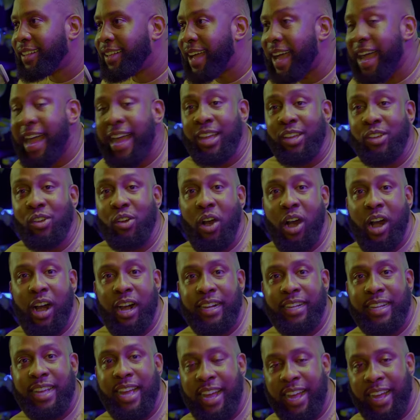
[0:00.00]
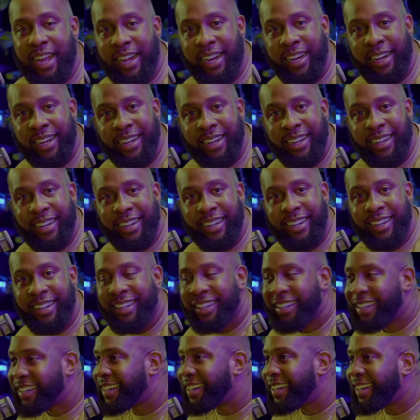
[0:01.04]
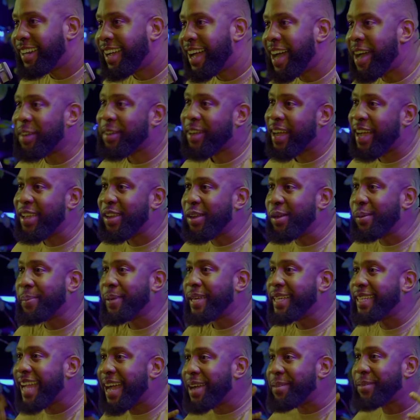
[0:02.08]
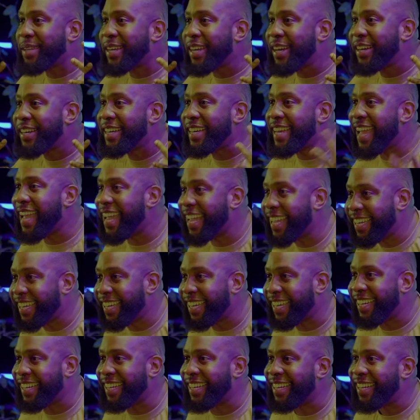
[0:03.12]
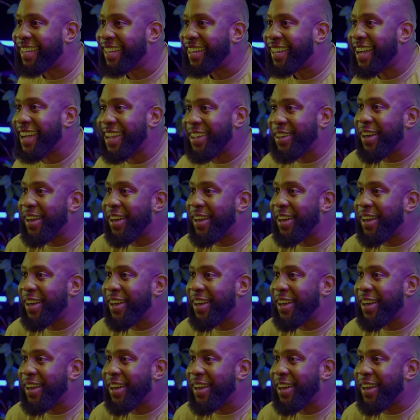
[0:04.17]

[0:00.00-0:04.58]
Are you okay? How can you be damn near naked and